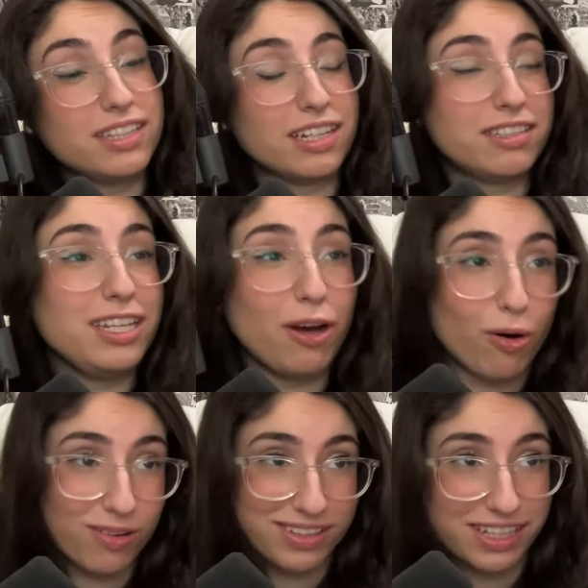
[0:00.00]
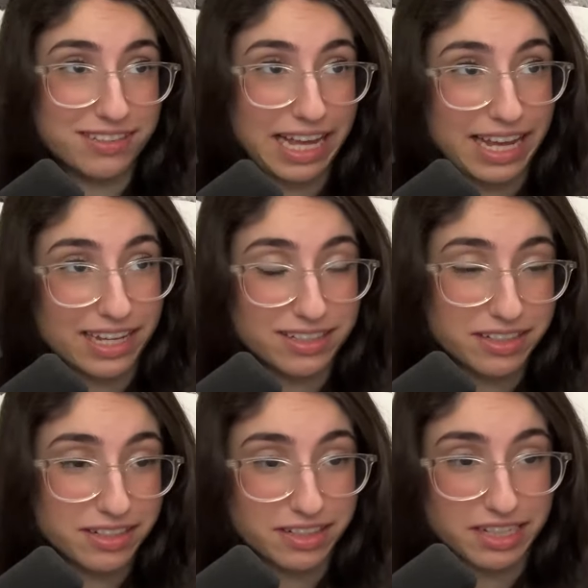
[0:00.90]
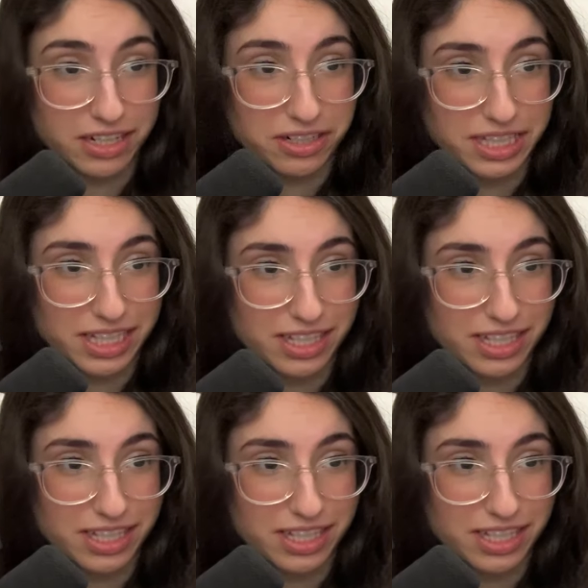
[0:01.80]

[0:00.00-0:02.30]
Does he hold his hand? Literally?